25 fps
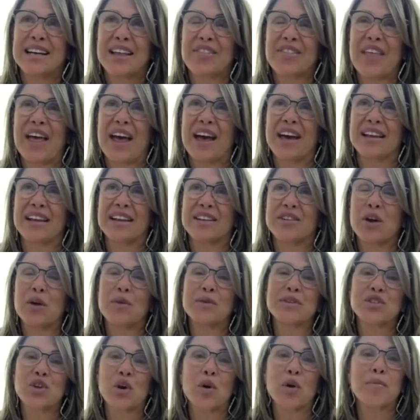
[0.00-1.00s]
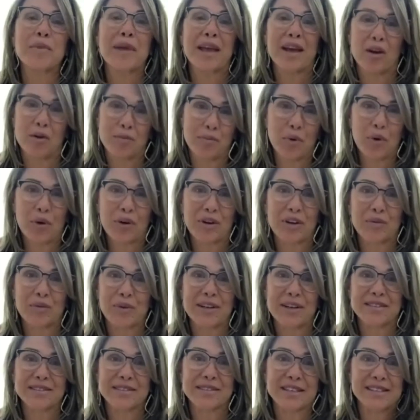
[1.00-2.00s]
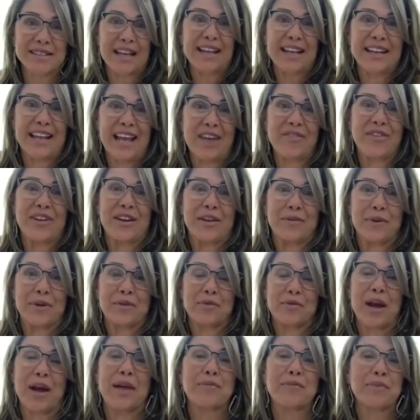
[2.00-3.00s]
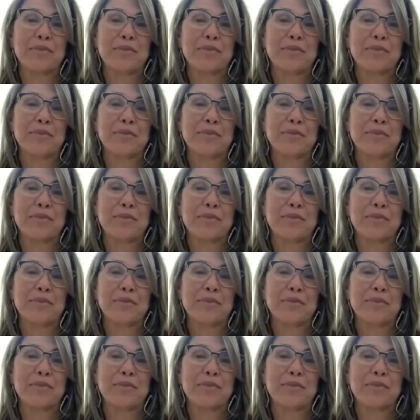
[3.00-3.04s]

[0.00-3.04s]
that no one told me how important it was because I didn't have anyone, right?